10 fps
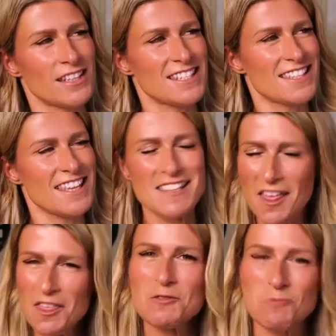there's
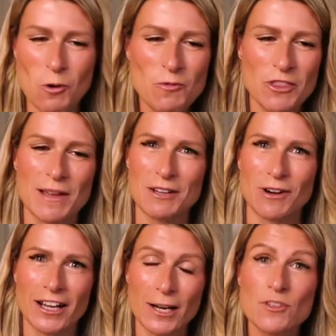nothing wrong with me, right?